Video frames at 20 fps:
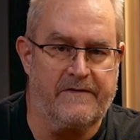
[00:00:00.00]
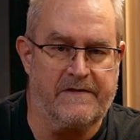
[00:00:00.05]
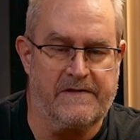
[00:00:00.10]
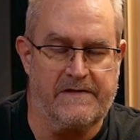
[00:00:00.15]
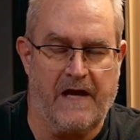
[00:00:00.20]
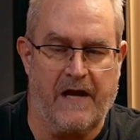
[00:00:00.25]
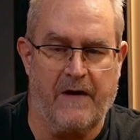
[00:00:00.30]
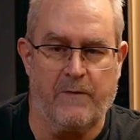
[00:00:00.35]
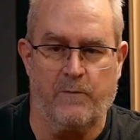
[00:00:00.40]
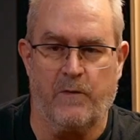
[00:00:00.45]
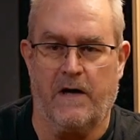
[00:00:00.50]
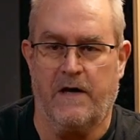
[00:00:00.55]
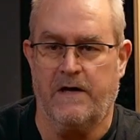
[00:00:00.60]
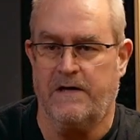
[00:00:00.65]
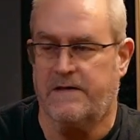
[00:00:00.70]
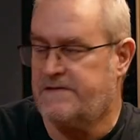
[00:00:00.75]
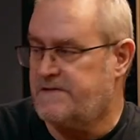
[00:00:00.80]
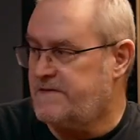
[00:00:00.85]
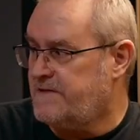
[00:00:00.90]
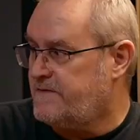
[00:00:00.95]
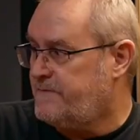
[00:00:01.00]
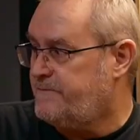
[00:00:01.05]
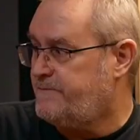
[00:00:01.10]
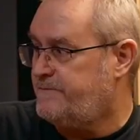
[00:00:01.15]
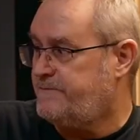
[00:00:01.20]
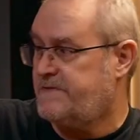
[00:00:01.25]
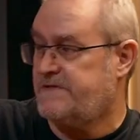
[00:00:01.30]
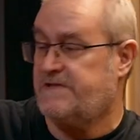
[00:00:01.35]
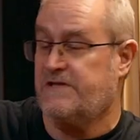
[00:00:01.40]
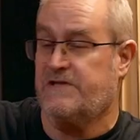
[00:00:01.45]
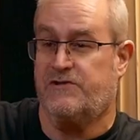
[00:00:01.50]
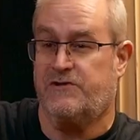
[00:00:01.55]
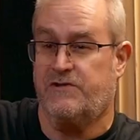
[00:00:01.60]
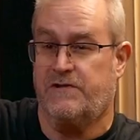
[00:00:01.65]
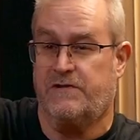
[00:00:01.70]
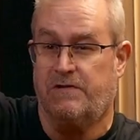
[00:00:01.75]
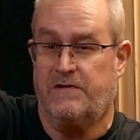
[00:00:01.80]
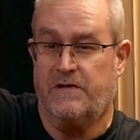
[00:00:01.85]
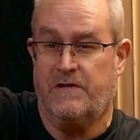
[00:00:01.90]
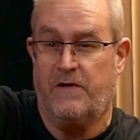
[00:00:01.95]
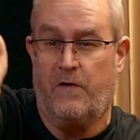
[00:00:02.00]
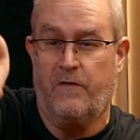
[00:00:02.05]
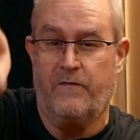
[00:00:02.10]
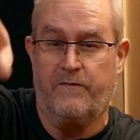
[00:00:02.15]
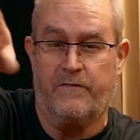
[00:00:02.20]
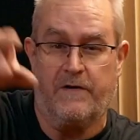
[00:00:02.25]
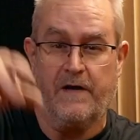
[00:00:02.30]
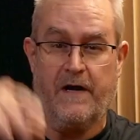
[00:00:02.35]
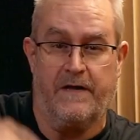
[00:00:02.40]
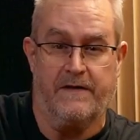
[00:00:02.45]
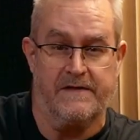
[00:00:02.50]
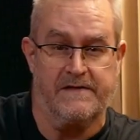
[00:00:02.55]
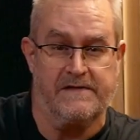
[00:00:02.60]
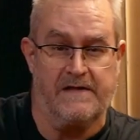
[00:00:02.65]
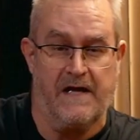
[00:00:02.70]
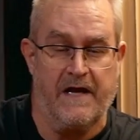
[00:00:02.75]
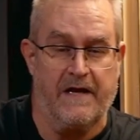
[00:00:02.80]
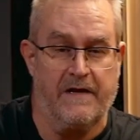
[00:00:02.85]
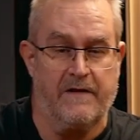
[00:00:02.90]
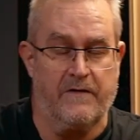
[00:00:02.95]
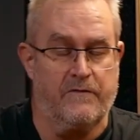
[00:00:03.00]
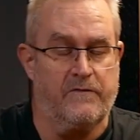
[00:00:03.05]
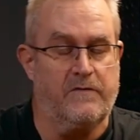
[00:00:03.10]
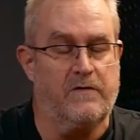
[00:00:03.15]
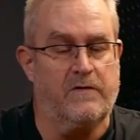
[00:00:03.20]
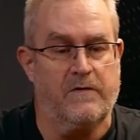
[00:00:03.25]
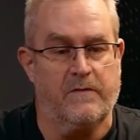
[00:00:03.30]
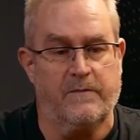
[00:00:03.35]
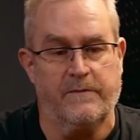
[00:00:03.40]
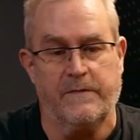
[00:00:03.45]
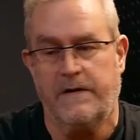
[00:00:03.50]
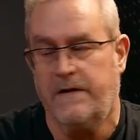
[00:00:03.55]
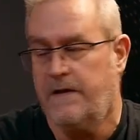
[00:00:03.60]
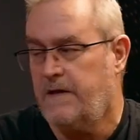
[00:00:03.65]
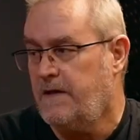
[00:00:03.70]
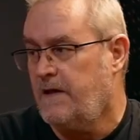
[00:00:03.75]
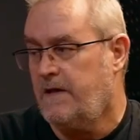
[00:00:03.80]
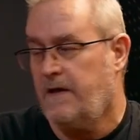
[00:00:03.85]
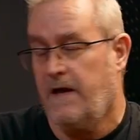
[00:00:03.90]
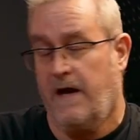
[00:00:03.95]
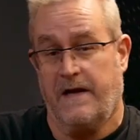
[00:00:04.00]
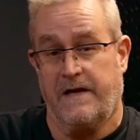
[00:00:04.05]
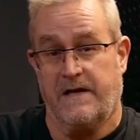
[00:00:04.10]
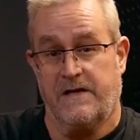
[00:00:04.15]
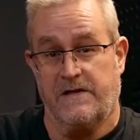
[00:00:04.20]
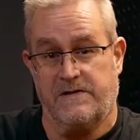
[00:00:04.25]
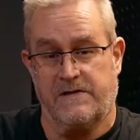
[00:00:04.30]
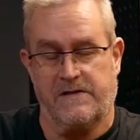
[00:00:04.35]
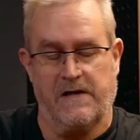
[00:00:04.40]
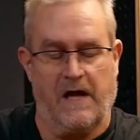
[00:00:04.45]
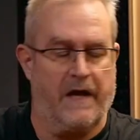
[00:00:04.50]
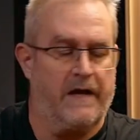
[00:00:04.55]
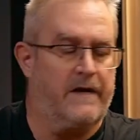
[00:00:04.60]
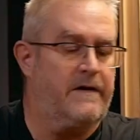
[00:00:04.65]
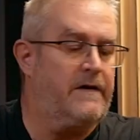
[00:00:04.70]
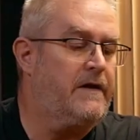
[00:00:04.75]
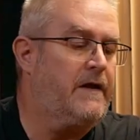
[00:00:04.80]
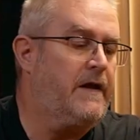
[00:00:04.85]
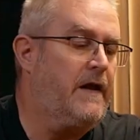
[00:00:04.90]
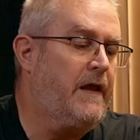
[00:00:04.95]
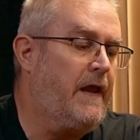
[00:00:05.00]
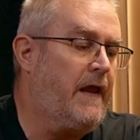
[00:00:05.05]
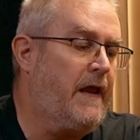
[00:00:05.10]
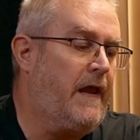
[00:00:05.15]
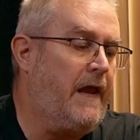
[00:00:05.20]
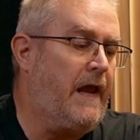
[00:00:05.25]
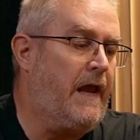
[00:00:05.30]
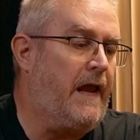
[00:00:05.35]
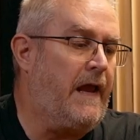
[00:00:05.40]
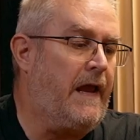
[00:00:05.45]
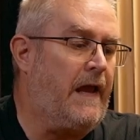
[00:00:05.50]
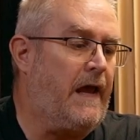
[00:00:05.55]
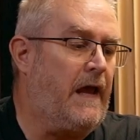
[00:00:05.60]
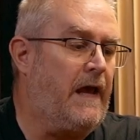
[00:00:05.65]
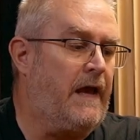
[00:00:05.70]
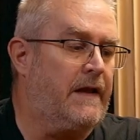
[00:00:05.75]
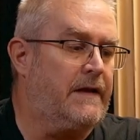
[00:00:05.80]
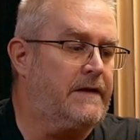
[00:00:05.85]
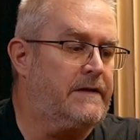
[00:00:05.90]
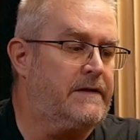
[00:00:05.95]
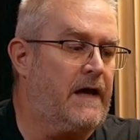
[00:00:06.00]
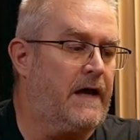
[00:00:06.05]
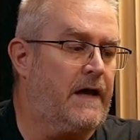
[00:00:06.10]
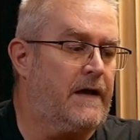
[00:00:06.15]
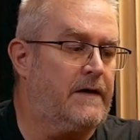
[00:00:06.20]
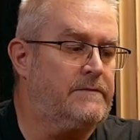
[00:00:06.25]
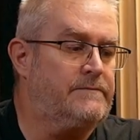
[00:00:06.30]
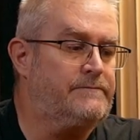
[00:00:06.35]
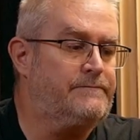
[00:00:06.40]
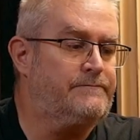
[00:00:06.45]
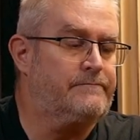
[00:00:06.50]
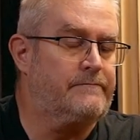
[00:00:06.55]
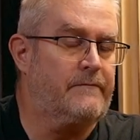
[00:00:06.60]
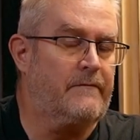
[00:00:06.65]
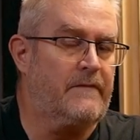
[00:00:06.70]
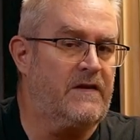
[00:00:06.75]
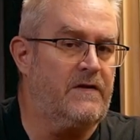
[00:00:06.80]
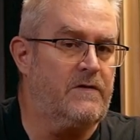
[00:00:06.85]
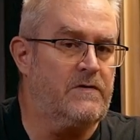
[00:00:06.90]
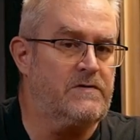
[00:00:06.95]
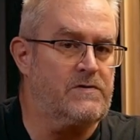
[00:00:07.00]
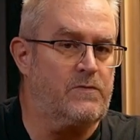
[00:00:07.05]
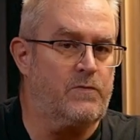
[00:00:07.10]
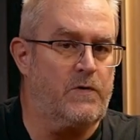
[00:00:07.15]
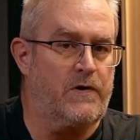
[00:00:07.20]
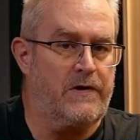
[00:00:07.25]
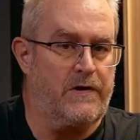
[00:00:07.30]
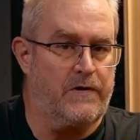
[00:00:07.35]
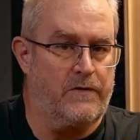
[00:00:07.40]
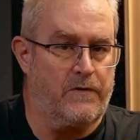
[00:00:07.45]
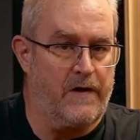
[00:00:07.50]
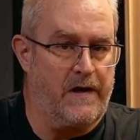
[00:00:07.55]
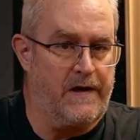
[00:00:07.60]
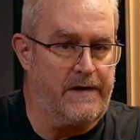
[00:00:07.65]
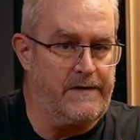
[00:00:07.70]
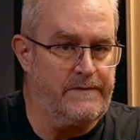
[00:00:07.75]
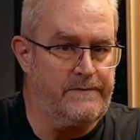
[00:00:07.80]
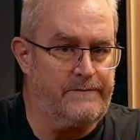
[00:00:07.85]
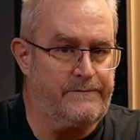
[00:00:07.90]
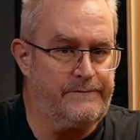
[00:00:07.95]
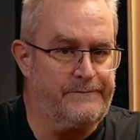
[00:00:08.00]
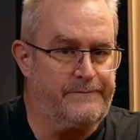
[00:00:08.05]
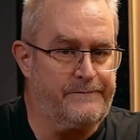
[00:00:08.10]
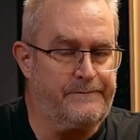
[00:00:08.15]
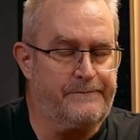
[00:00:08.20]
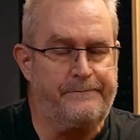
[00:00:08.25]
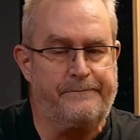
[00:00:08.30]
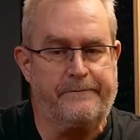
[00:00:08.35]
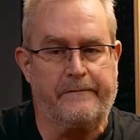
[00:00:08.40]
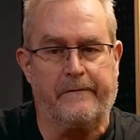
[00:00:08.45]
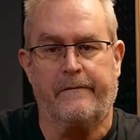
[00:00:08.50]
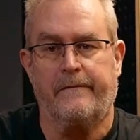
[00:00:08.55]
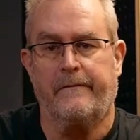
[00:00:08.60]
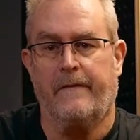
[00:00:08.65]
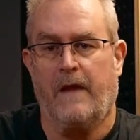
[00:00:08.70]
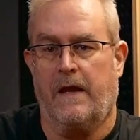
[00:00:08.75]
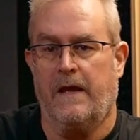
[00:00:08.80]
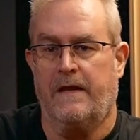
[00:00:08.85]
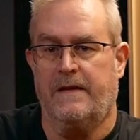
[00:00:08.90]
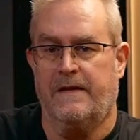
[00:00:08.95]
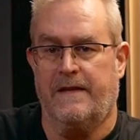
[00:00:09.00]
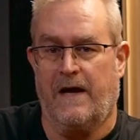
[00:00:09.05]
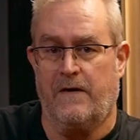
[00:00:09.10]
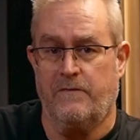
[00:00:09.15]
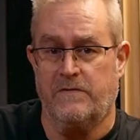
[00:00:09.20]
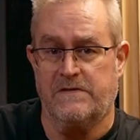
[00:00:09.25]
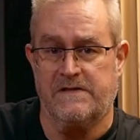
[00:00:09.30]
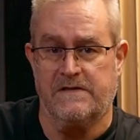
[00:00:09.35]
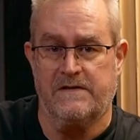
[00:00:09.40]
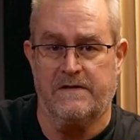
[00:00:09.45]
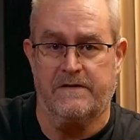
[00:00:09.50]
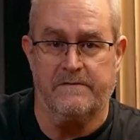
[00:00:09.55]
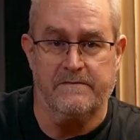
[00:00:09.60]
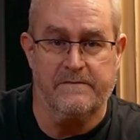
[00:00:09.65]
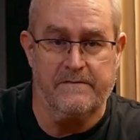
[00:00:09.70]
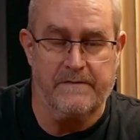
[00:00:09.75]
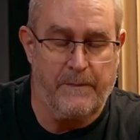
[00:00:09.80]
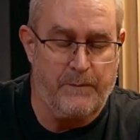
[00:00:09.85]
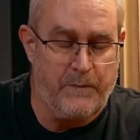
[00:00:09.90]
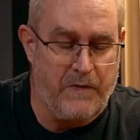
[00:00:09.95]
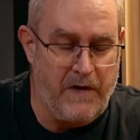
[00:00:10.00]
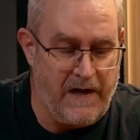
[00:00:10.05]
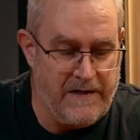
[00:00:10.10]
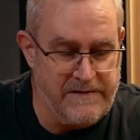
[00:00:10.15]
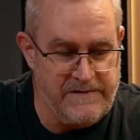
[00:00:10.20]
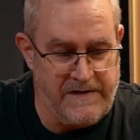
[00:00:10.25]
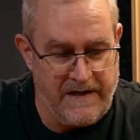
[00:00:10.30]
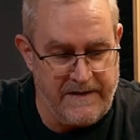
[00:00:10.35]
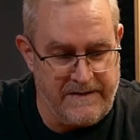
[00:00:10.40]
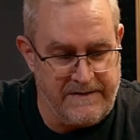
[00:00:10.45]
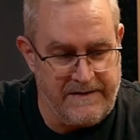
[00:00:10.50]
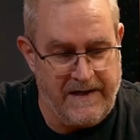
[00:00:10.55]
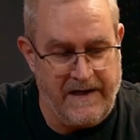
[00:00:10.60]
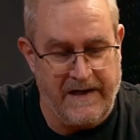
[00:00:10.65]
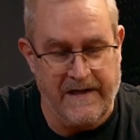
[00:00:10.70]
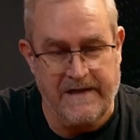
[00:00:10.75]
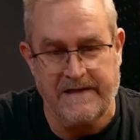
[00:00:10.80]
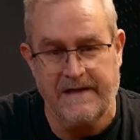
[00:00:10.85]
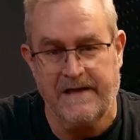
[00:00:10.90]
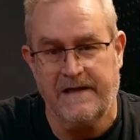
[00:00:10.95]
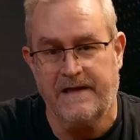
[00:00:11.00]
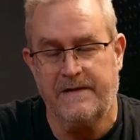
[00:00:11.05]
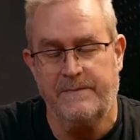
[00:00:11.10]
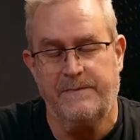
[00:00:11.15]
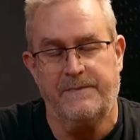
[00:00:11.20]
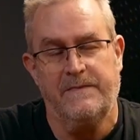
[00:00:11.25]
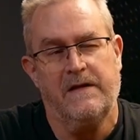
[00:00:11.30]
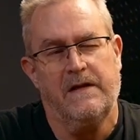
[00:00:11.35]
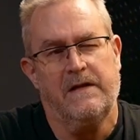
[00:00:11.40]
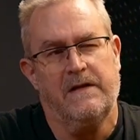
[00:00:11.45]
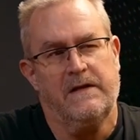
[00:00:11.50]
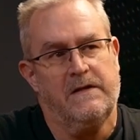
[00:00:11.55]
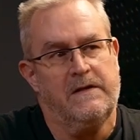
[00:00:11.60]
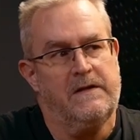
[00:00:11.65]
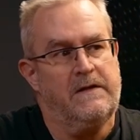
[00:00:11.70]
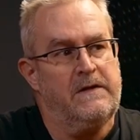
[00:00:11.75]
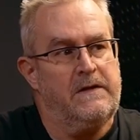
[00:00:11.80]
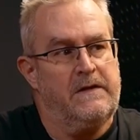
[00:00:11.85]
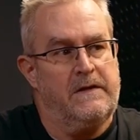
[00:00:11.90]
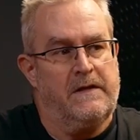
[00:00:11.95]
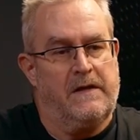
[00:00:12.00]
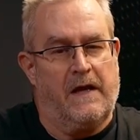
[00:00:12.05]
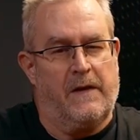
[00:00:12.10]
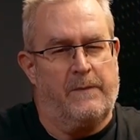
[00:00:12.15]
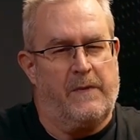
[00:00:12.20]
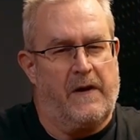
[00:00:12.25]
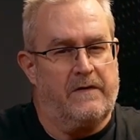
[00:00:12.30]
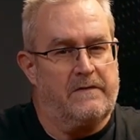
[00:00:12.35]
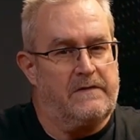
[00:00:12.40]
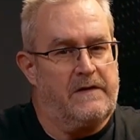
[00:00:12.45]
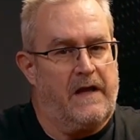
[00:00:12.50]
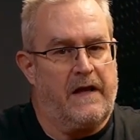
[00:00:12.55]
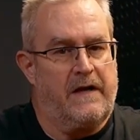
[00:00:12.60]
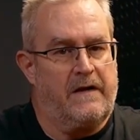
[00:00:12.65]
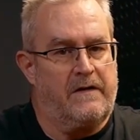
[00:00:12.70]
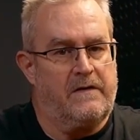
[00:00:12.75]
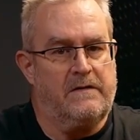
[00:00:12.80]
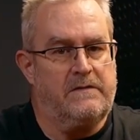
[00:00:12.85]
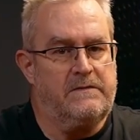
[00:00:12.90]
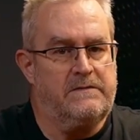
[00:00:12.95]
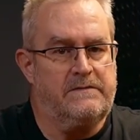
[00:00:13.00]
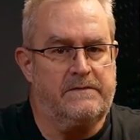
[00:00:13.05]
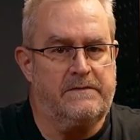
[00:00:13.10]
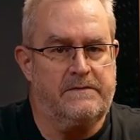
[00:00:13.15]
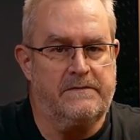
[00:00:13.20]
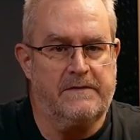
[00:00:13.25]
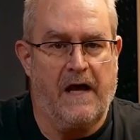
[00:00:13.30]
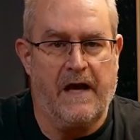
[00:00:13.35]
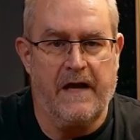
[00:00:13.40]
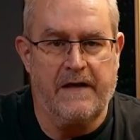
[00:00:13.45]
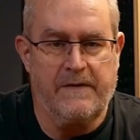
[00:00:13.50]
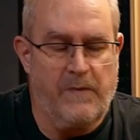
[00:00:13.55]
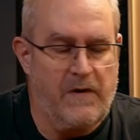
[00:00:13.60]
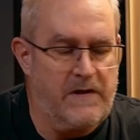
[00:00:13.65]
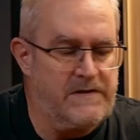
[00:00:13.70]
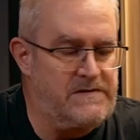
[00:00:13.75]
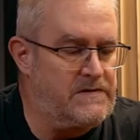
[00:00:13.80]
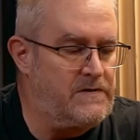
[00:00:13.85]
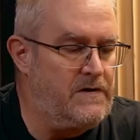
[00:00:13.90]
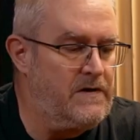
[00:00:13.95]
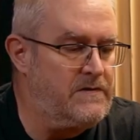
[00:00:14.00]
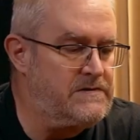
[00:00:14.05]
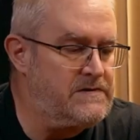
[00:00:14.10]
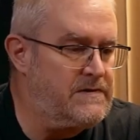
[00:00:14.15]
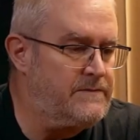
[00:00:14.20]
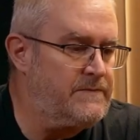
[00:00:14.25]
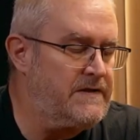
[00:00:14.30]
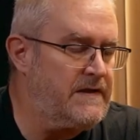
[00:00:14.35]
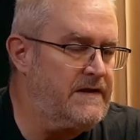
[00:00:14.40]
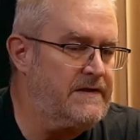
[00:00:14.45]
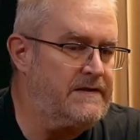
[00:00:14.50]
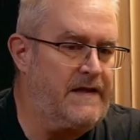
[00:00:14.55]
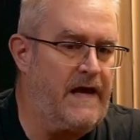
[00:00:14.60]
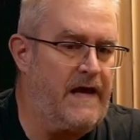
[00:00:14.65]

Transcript: the side walls. They're positioned over on the side of the room on each side. And those are working great. That was a project that I did about, I don't know, 9 months ago, something like